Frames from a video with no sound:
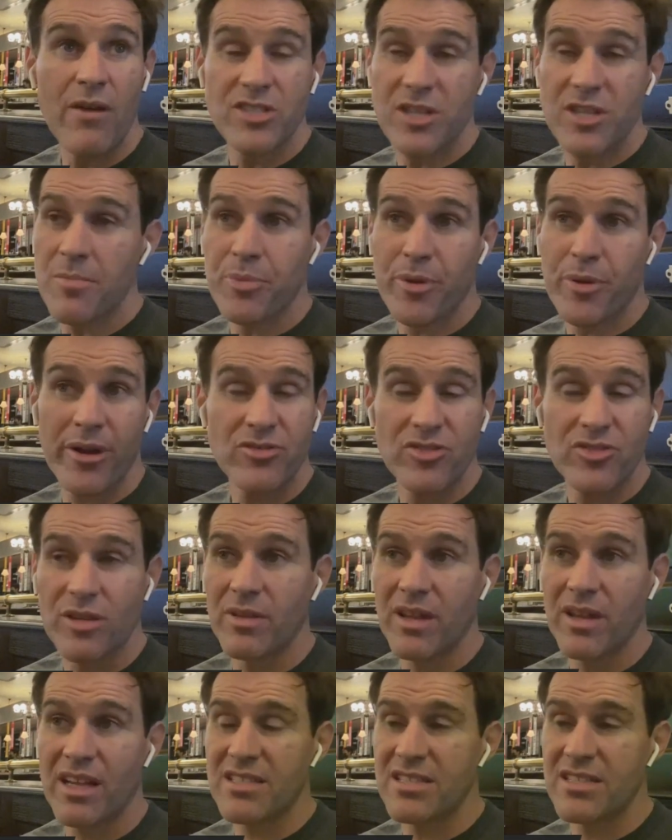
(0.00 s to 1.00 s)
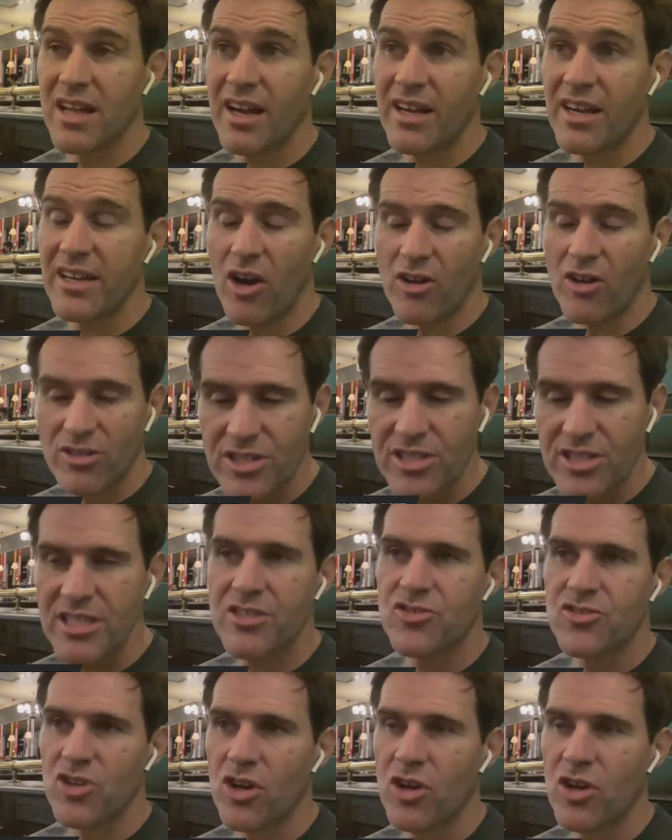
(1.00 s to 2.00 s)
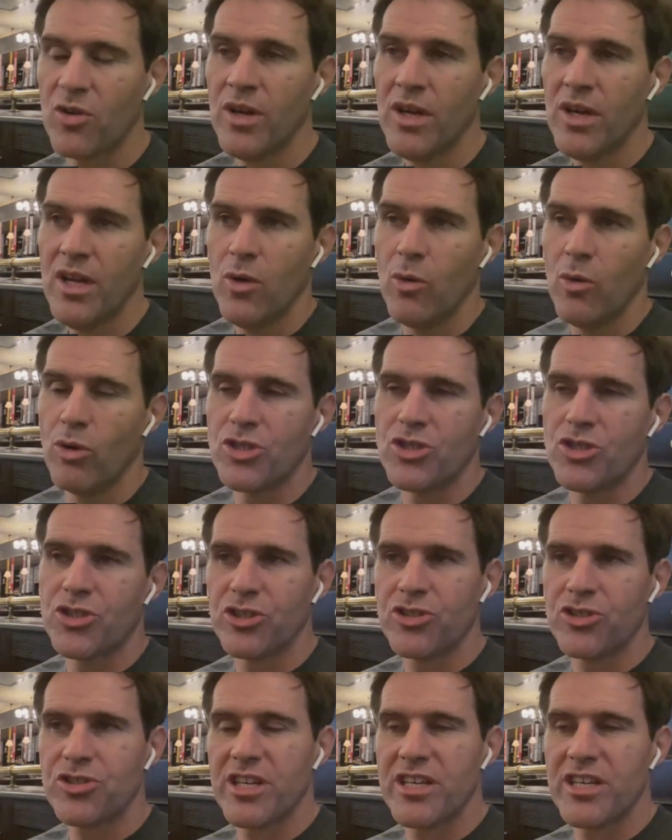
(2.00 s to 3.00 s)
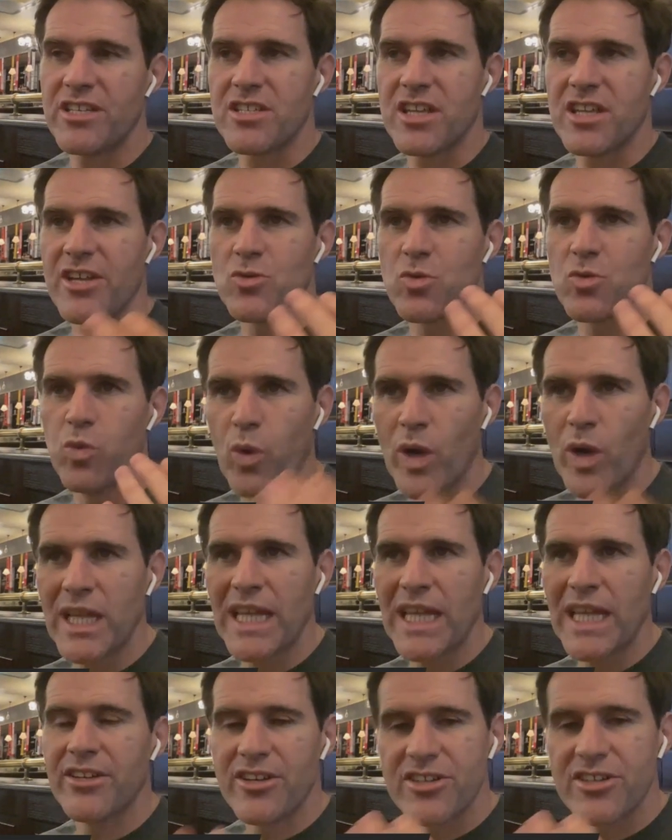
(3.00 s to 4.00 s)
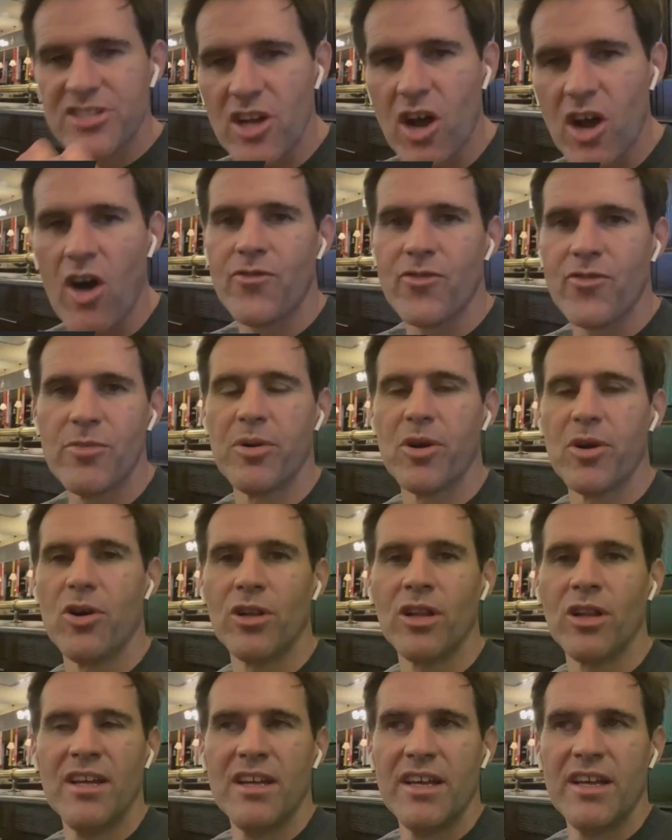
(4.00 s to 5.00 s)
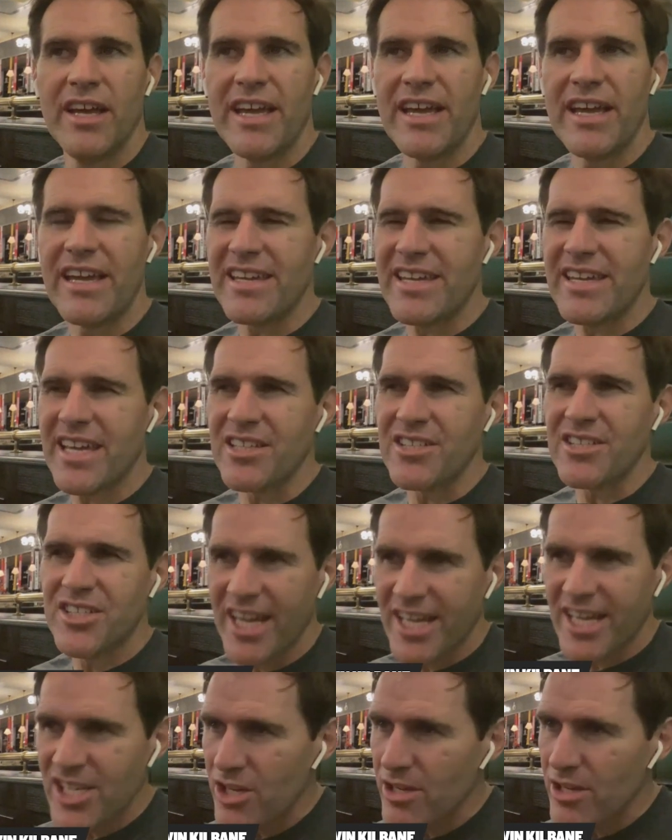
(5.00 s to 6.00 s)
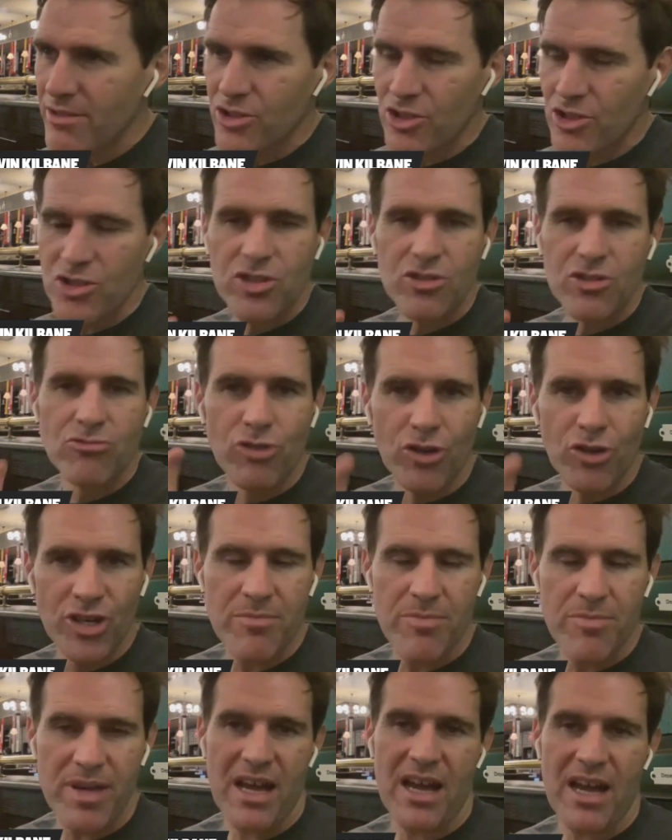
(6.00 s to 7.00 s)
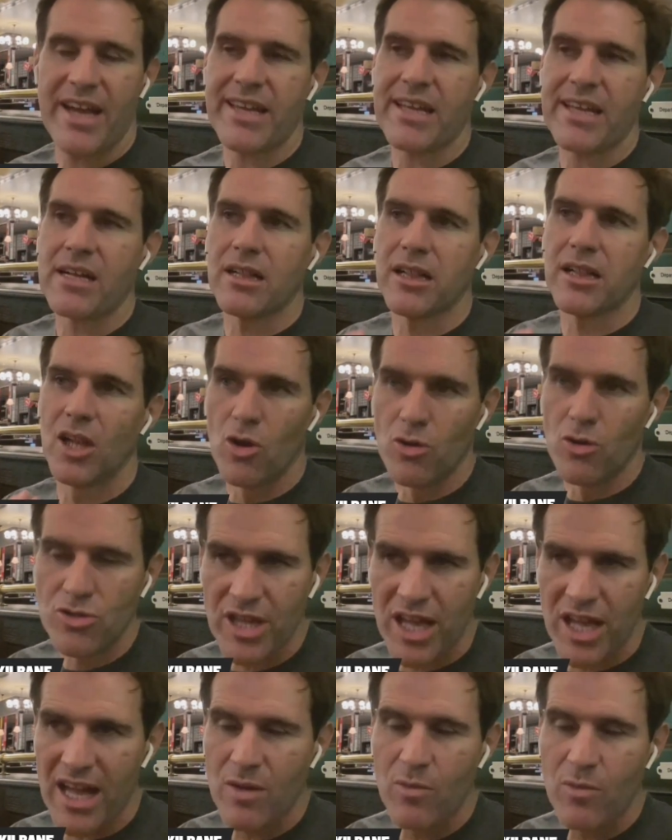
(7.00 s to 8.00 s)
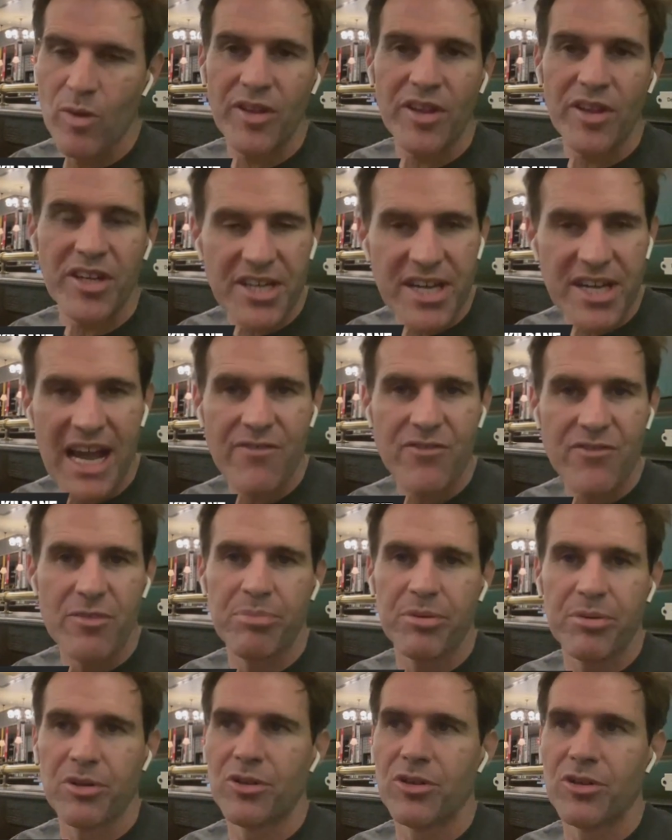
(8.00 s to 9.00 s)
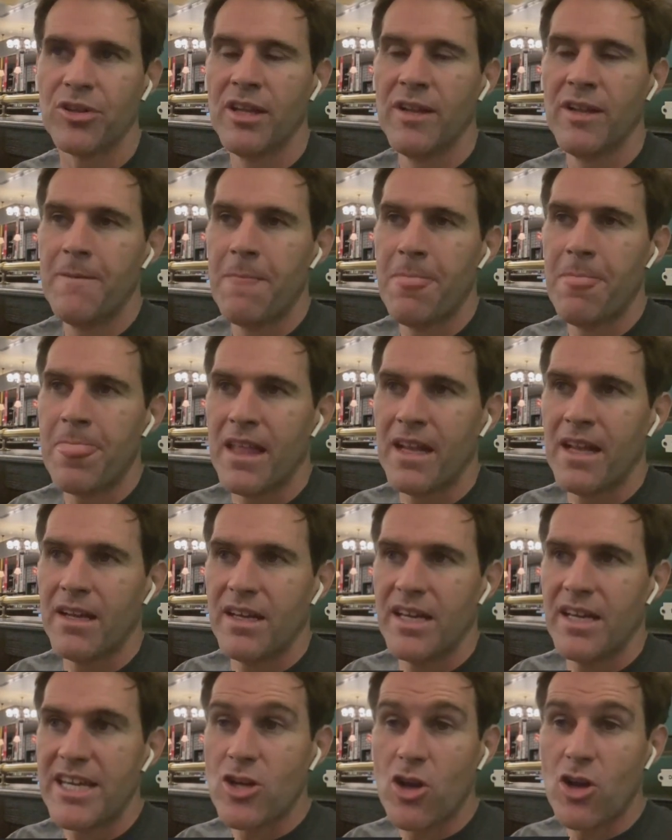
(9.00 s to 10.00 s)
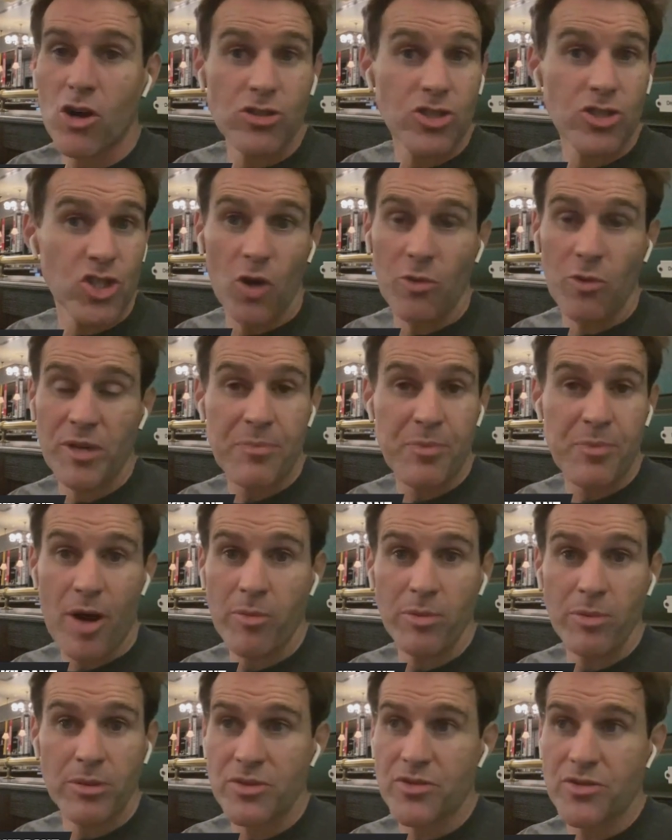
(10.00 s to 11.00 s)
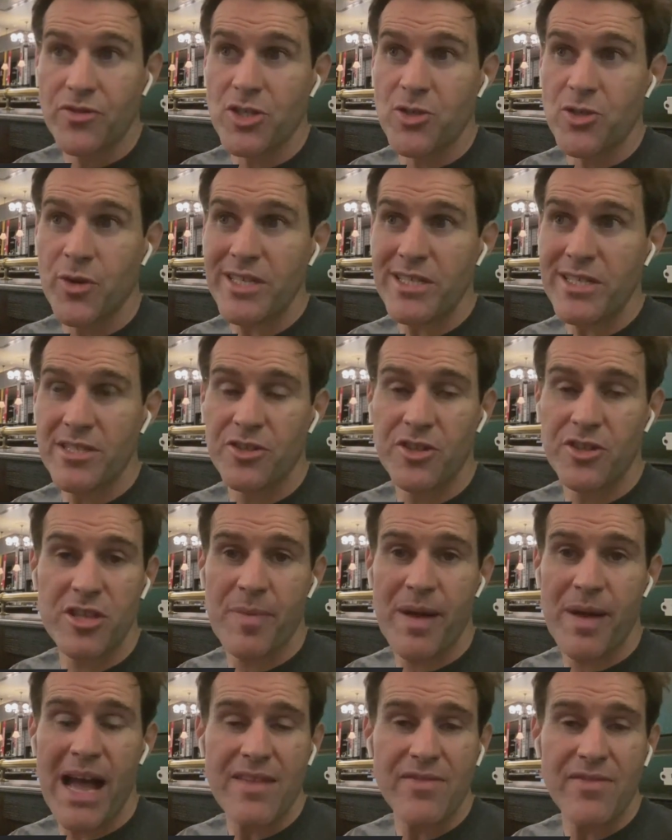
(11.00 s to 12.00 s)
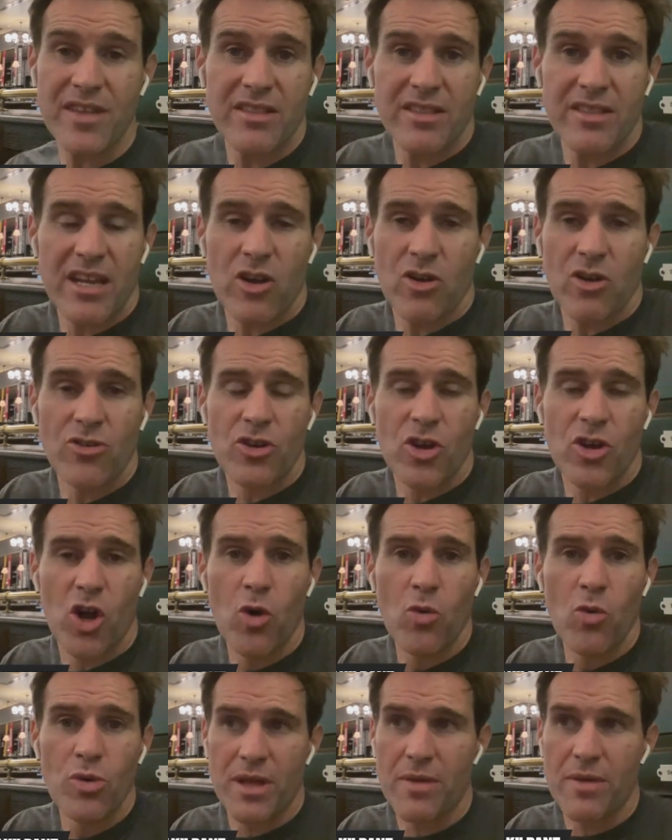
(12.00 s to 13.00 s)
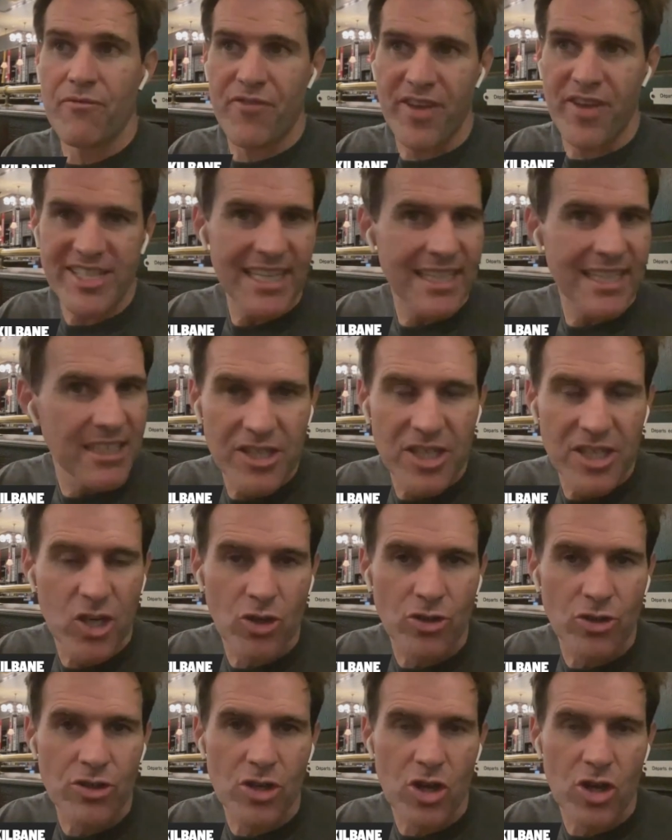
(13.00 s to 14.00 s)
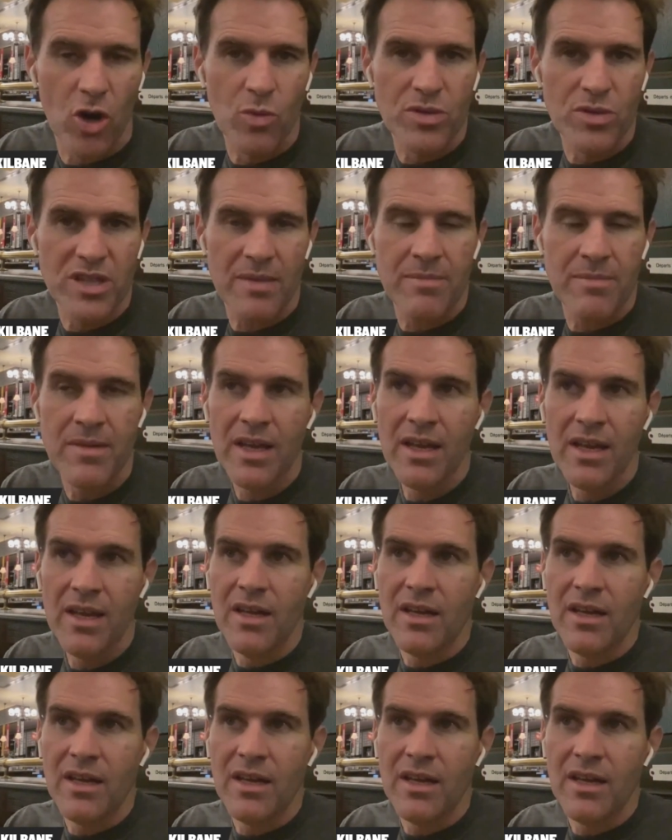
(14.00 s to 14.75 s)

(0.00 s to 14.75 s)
I was impressed with last night, honestly, Joe, was just his, his willingness off the ball. He continued just to run in behind, close down when they didn't have the ball. He caused so many problems for Switzerland at the back. They, they couldn't cope with him. Physically, they couldn't cope with him.